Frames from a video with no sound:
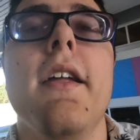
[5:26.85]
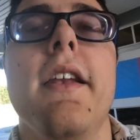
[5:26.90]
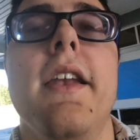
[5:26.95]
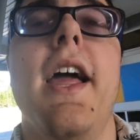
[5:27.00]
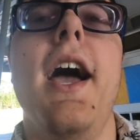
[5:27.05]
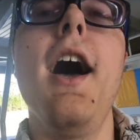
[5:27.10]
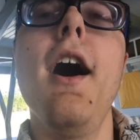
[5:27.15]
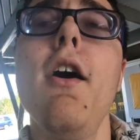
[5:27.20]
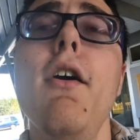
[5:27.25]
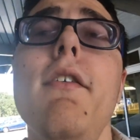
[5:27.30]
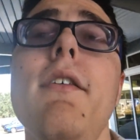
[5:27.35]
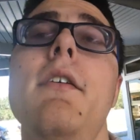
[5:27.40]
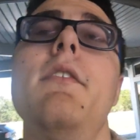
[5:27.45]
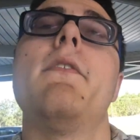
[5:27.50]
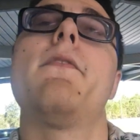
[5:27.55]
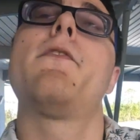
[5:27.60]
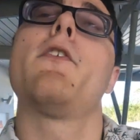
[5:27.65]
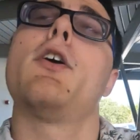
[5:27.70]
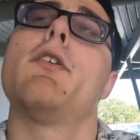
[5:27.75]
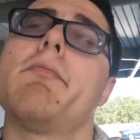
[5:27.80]
now
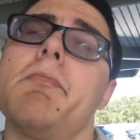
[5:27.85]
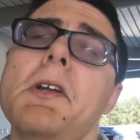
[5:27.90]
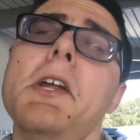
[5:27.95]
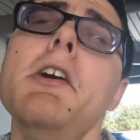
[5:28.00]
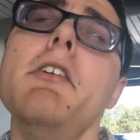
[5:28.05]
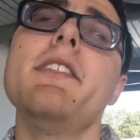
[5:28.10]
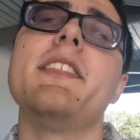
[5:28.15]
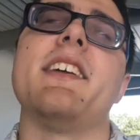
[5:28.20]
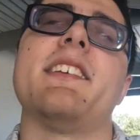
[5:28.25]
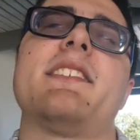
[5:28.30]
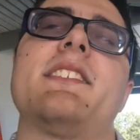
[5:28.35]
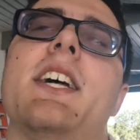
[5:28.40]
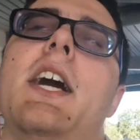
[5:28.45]
for real this